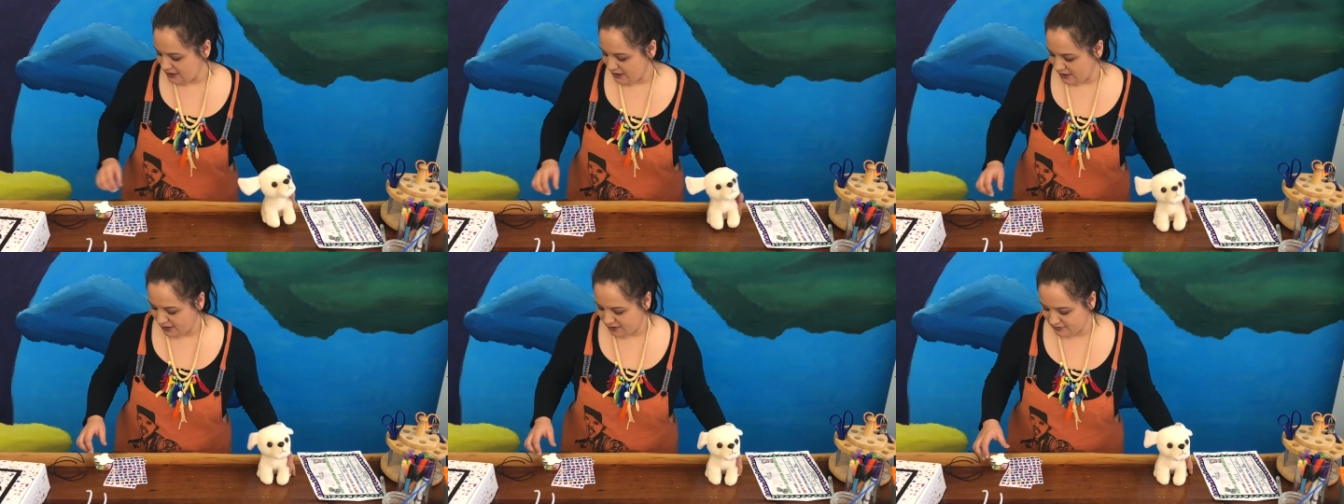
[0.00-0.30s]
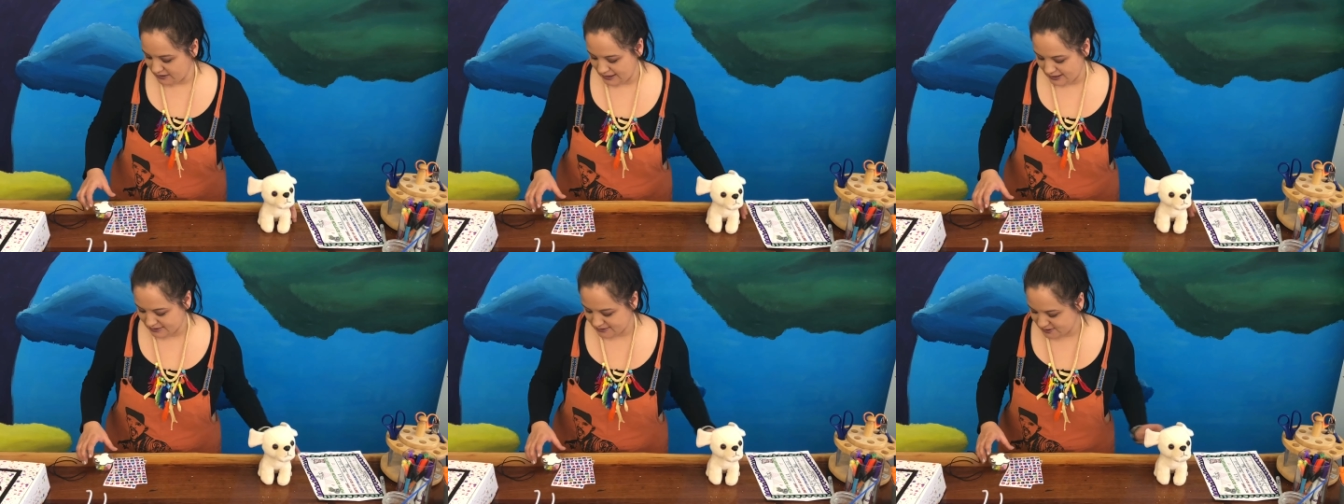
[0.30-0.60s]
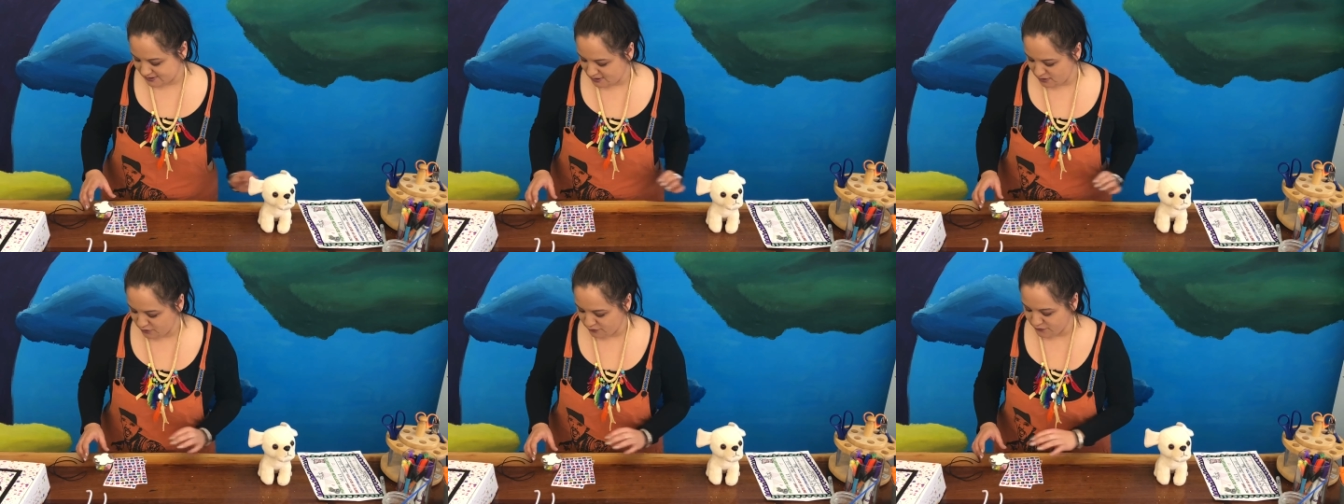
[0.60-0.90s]
All right,
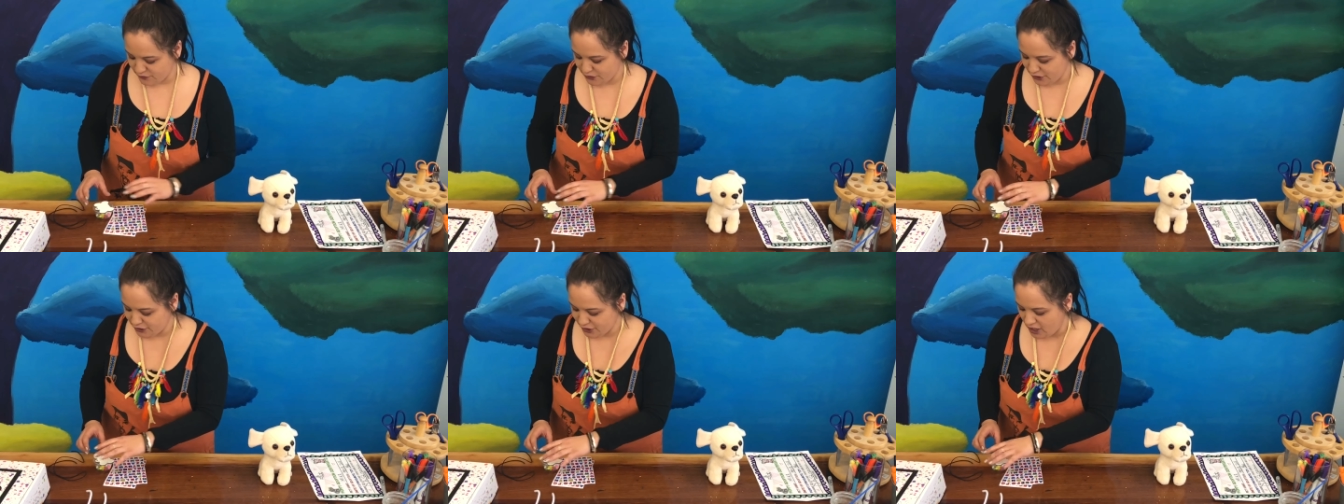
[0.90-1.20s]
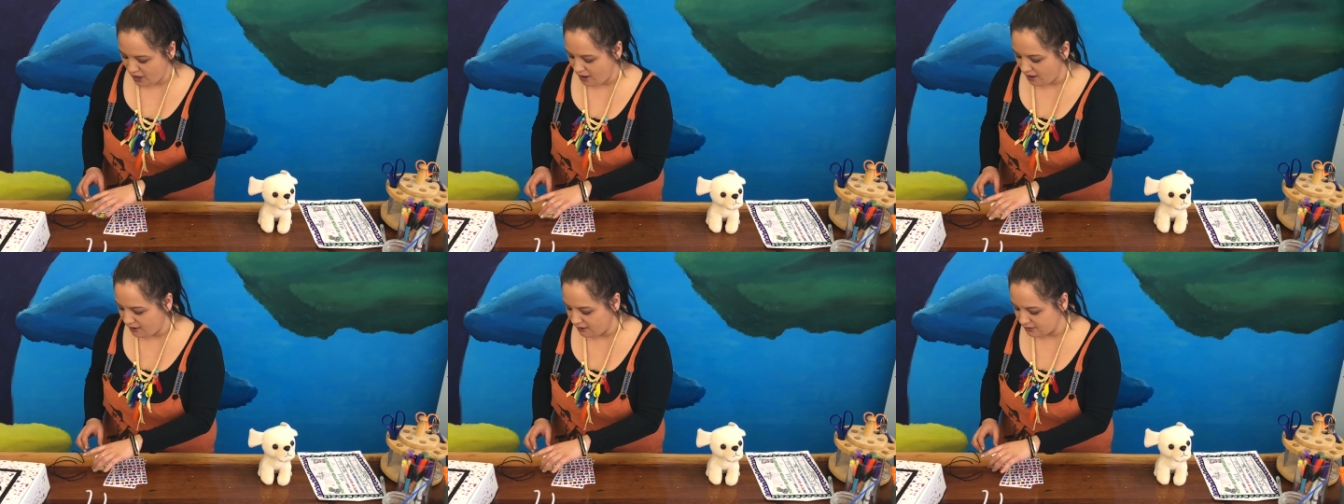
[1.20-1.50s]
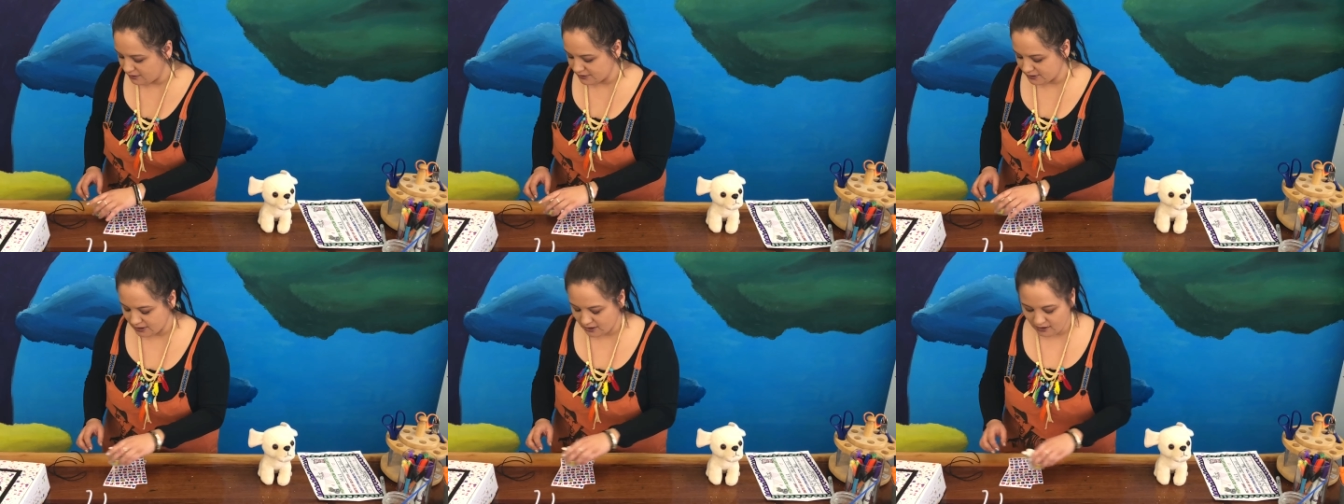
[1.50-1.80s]
so for your
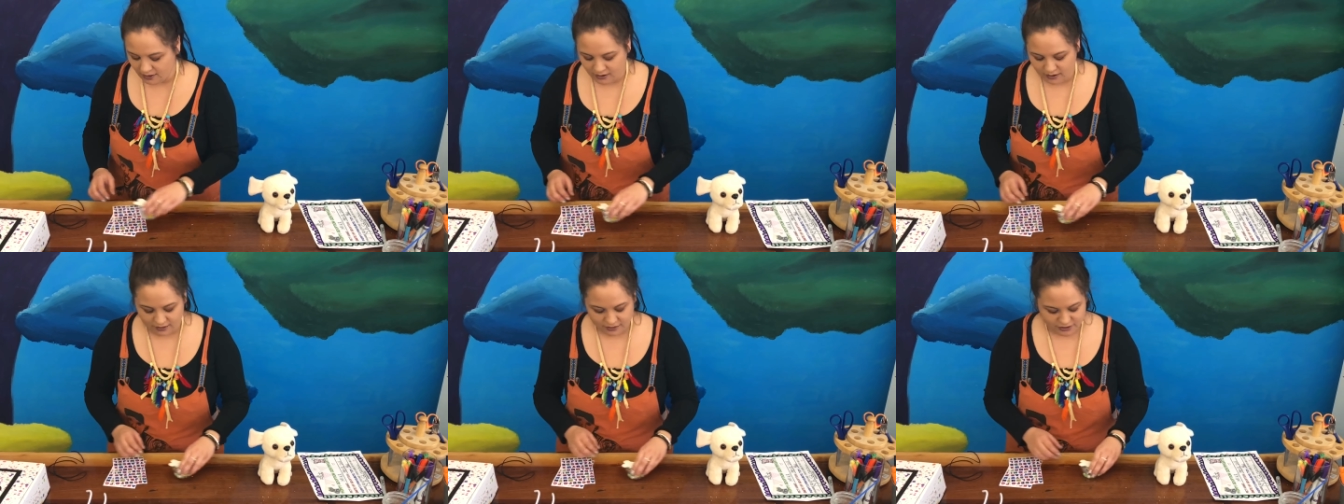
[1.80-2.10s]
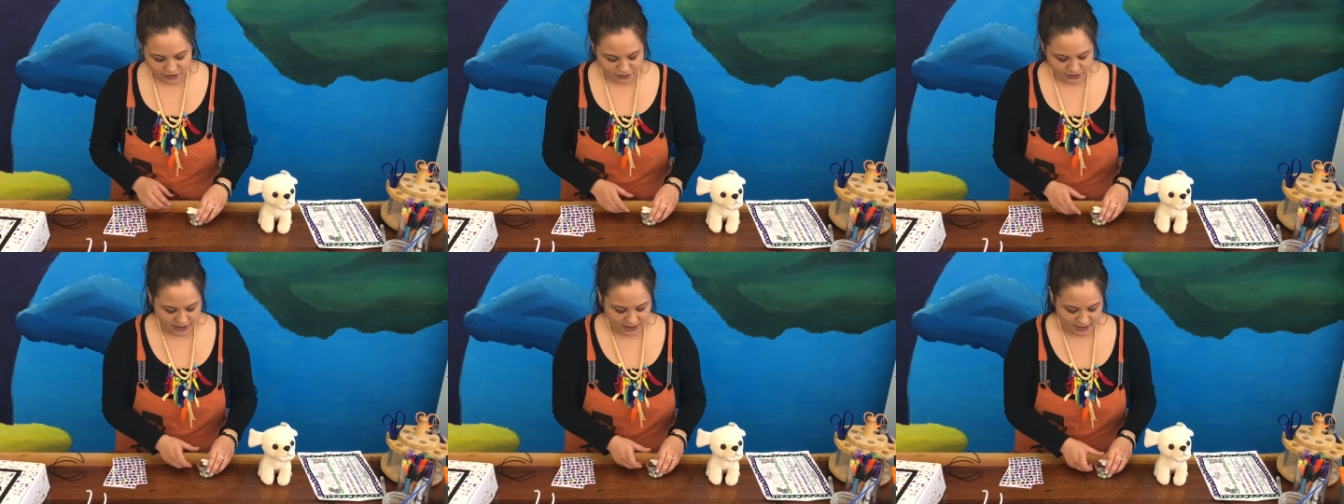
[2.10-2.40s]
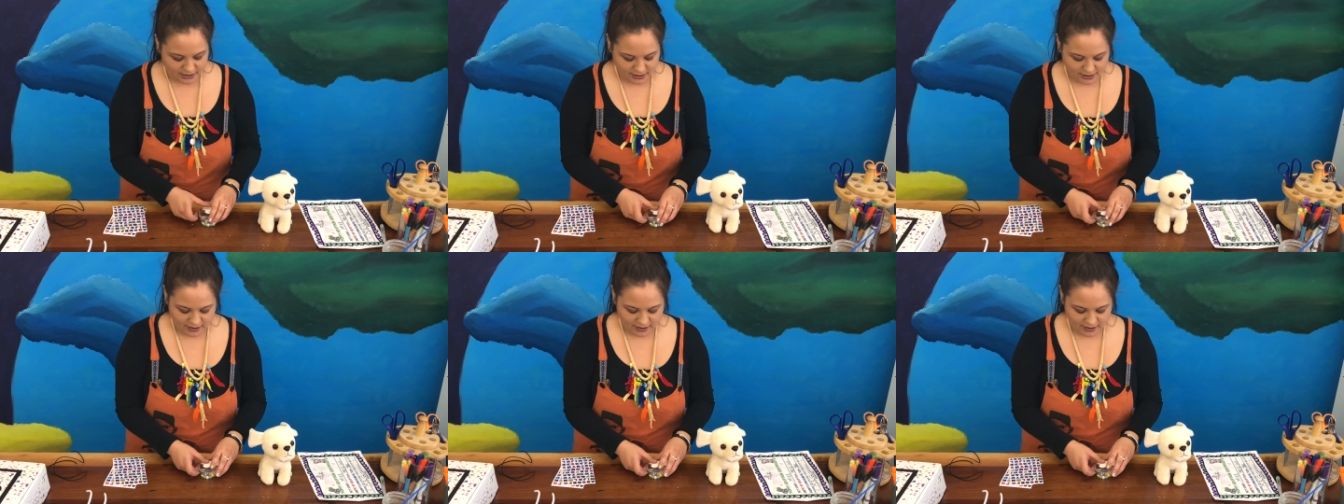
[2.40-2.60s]
collar, all you need